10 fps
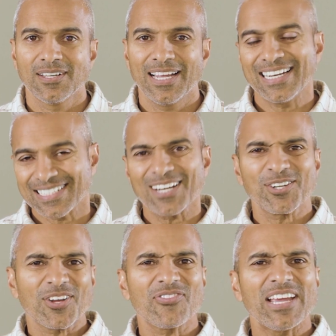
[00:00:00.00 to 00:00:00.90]
And is that a
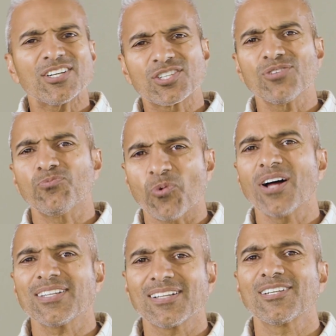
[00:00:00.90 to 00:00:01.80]
good thing, to
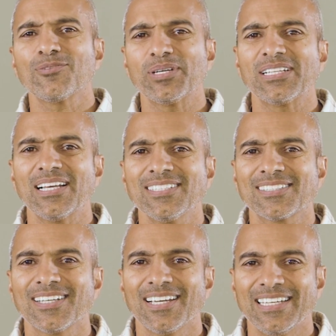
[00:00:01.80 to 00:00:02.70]
want a little bit
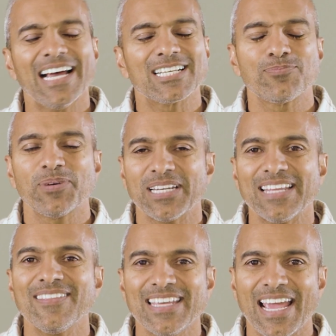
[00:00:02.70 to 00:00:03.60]
less? Yes, but
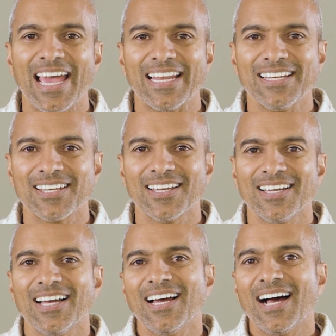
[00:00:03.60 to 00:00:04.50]
in the end,
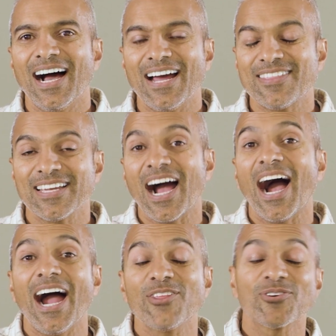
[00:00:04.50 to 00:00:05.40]
I think
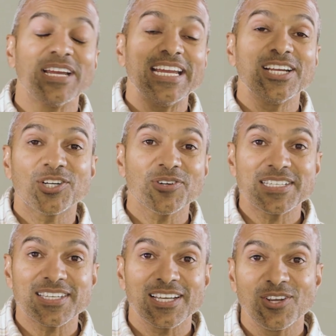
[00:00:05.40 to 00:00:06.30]
either
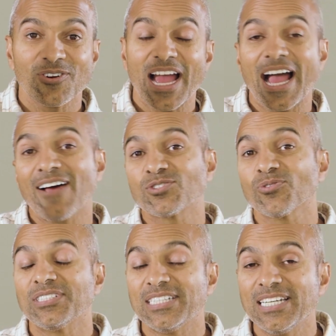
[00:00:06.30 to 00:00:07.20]
increasing your haves
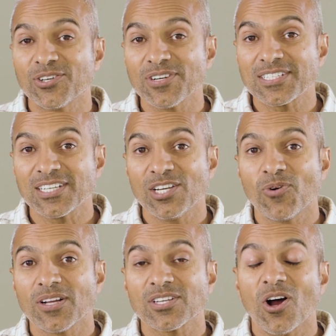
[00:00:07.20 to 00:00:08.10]
or decreasing your
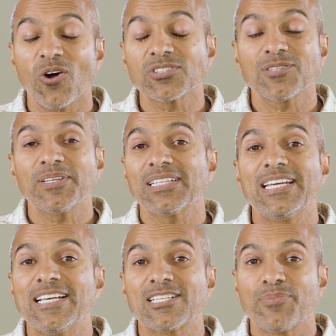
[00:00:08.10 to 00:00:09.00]
wants
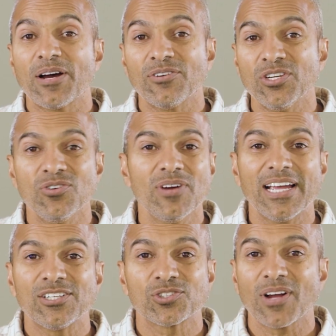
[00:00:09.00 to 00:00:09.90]
ultimately is about you
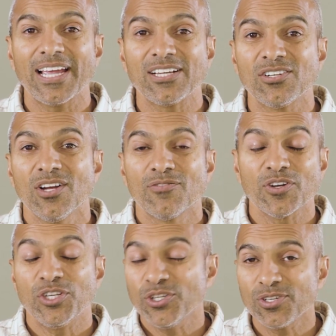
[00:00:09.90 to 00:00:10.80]
and trying for
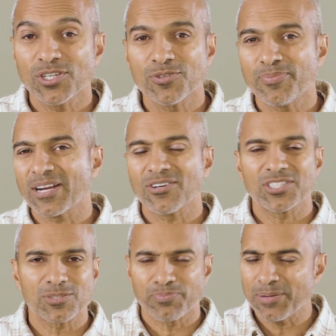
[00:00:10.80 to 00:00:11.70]
you to do better,
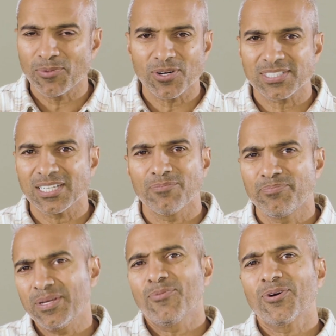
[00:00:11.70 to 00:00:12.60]
just be
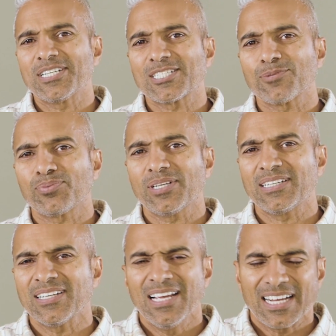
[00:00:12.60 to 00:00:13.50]
more
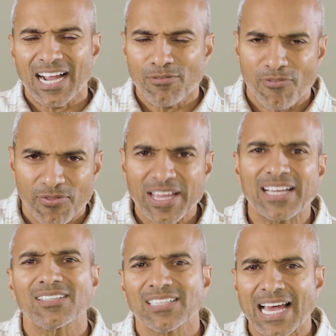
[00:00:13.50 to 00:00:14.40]
disciplined, kind of
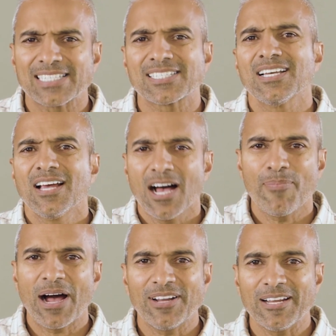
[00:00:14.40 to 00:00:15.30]
think less
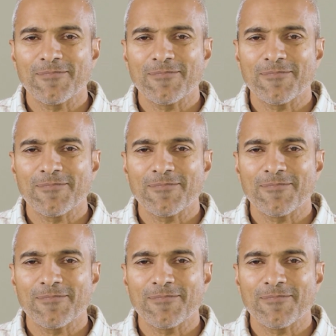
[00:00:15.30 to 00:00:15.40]
about it.